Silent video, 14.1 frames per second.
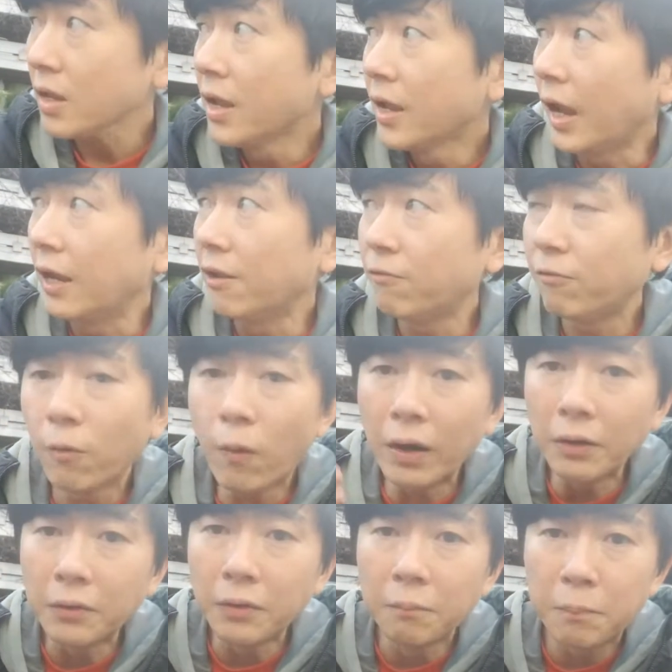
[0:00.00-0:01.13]
And if you
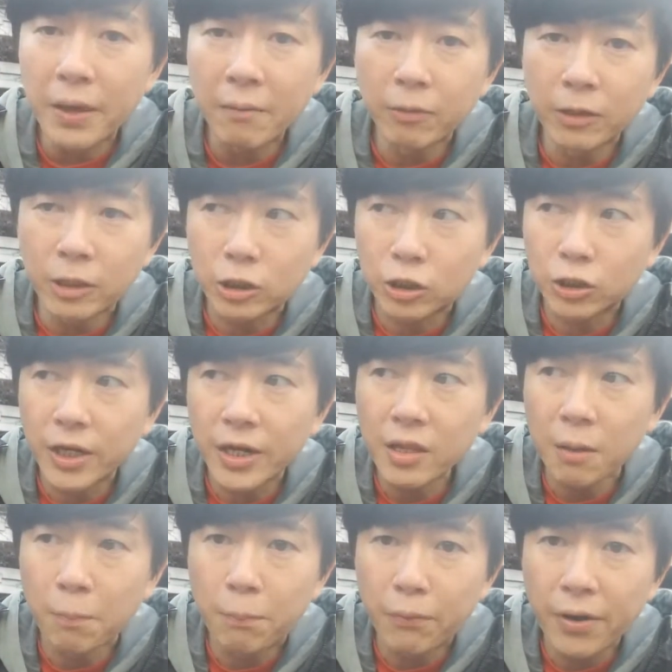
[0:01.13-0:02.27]
want to be able to train
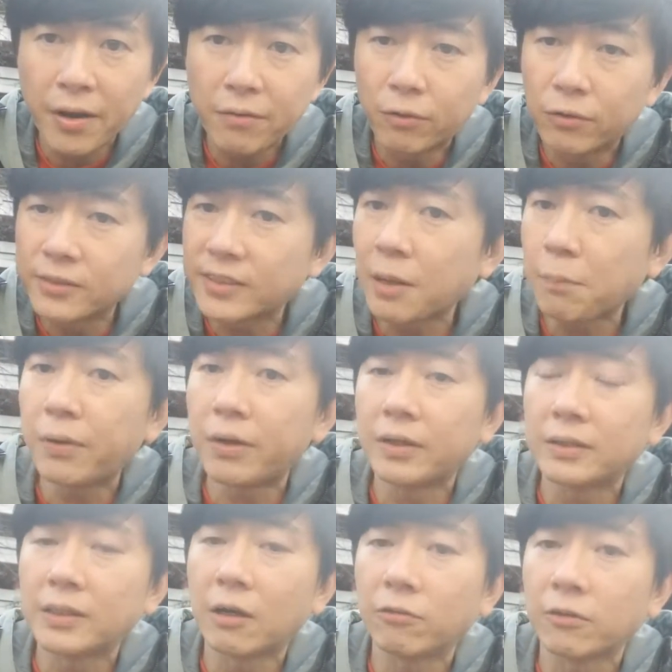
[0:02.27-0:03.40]
your brain to separate
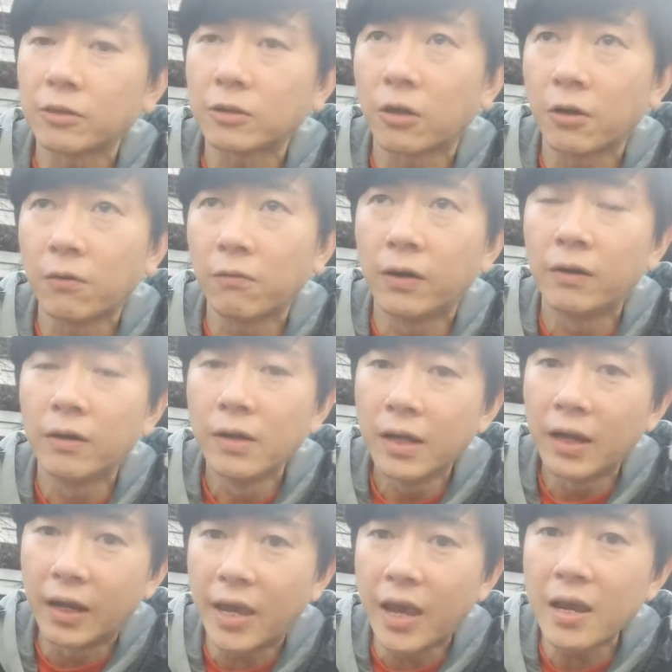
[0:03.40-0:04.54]
itself from the story world,
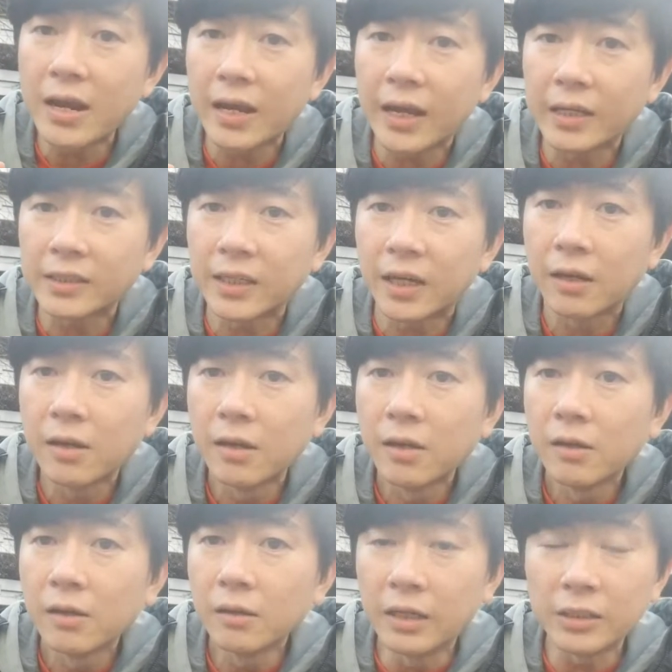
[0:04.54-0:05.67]
again, like I say,
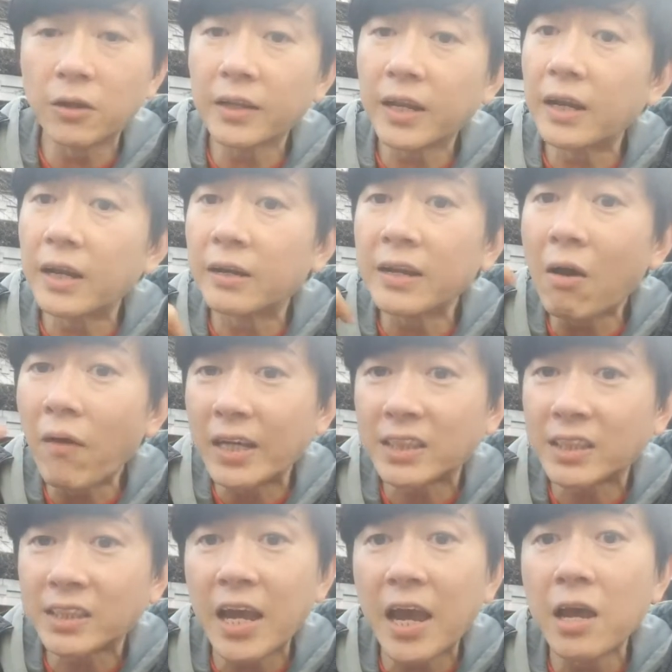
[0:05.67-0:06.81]
it's not that now I
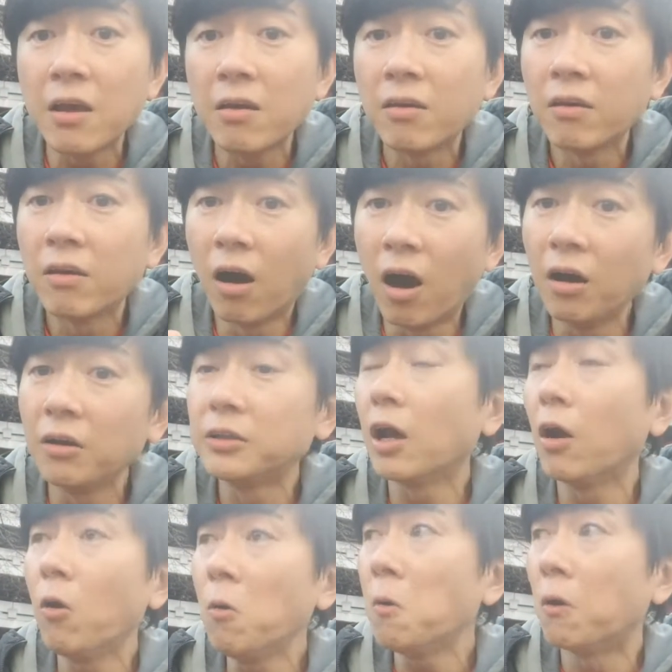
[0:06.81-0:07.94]
say, oh, you say,
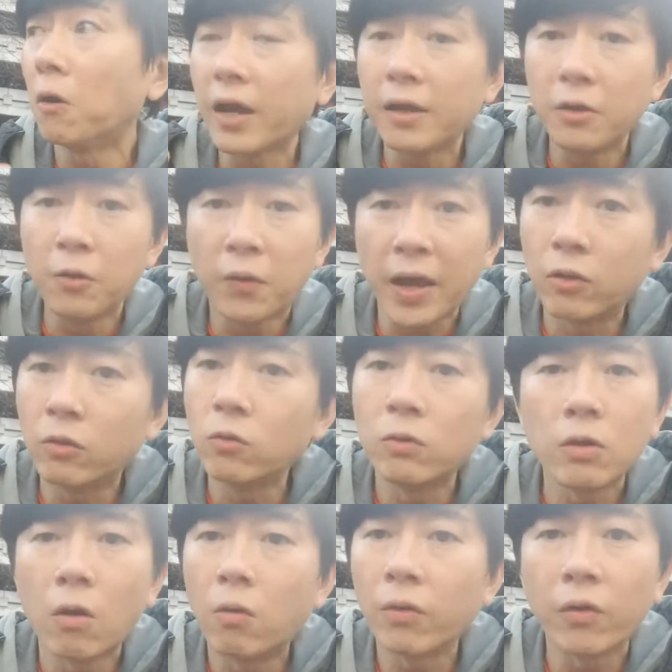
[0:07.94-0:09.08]
oh, okay, you can do.
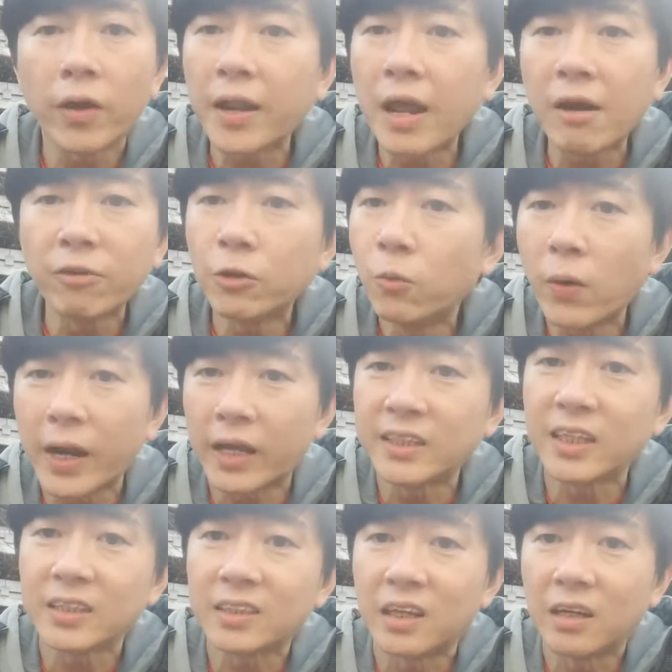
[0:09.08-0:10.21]
No, you can never do what I
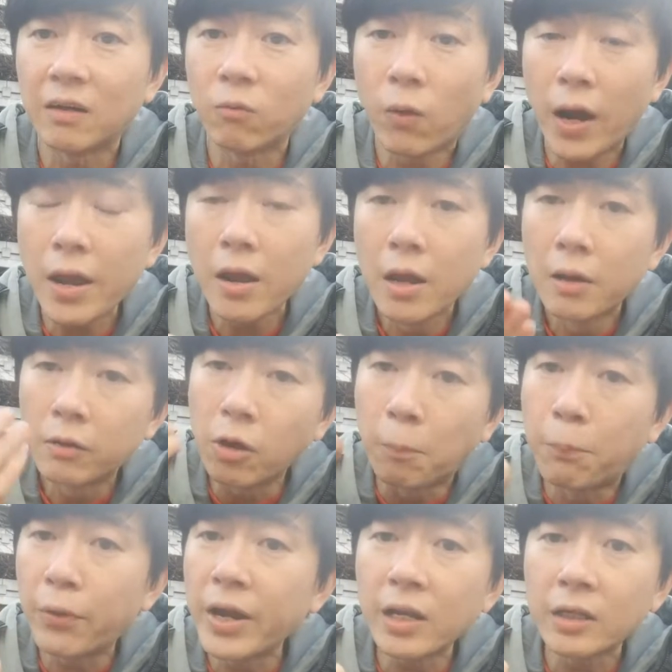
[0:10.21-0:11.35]
just said. Why? Your
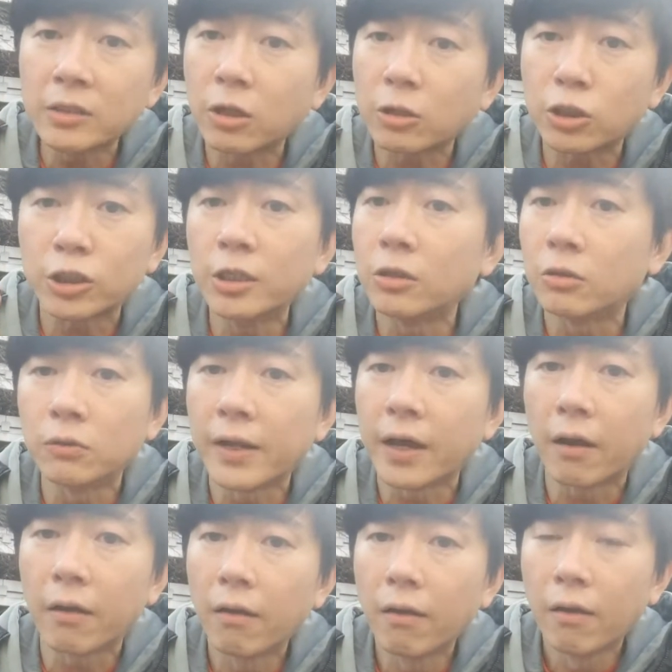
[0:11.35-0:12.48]
brain is not trained to do
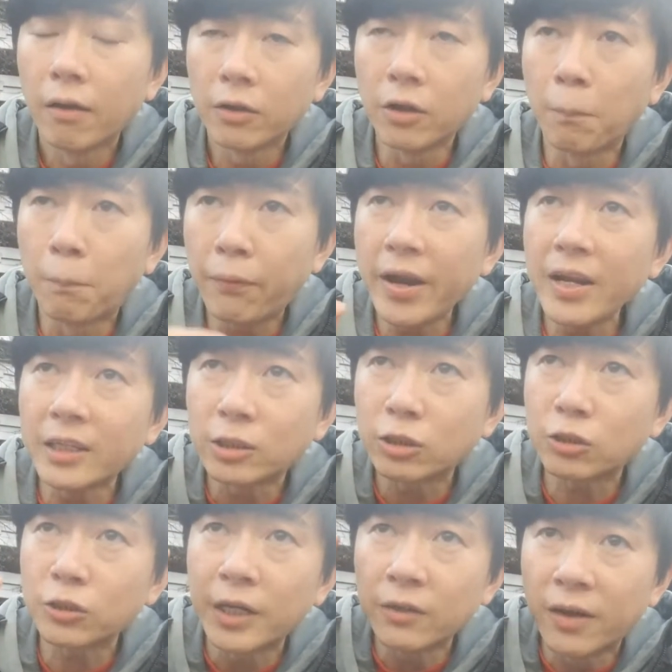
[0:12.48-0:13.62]
that. Your brain is
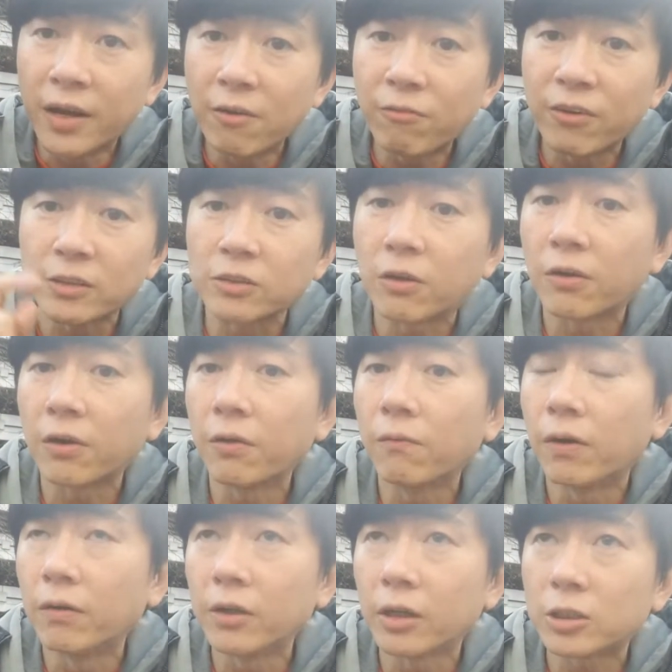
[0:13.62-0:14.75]
trained to live in the story world.